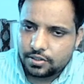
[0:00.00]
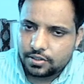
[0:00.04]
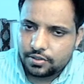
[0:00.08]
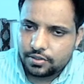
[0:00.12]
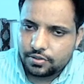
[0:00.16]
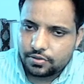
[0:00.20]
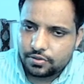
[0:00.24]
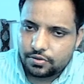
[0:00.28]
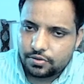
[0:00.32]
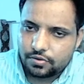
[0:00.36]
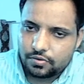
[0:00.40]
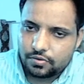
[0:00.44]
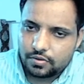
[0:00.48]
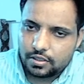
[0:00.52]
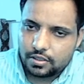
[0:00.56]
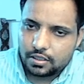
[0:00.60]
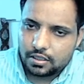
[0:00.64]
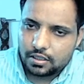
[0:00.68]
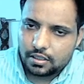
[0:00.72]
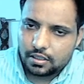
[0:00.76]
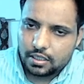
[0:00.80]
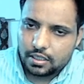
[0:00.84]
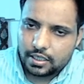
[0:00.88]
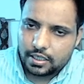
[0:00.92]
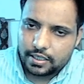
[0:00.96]
So
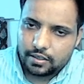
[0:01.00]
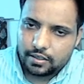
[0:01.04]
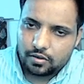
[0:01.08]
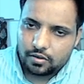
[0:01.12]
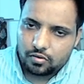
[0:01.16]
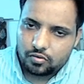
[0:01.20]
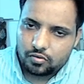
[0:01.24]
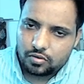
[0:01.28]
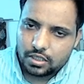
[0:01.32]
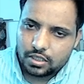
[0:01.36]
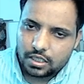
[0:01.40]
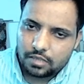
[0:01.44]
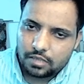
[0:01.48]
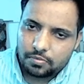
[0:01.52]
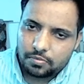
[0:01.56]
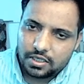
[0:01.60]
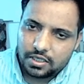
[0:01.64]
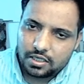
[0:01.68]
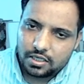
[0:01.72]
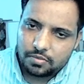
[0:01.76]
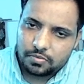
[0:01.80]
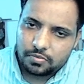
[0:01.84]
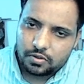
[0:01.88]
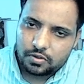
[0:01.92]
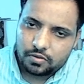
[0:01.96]
I know that p
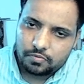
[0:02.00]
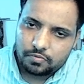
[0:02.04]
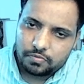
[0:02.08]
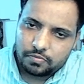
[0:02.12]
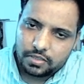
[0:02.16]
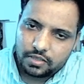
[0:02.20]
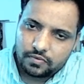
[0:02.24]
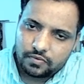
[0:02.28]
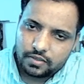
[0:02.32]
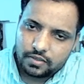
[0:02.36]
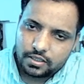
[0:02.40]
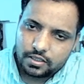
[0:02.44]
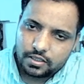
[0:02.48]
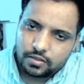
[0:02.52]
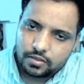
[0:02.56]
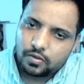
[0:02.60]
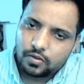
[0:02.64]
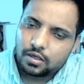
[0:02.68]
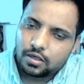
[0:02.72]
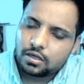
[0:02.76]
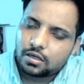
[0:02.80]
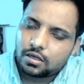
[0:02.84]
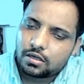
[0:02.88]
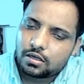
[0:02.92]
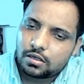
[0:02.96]
upon p1 is what,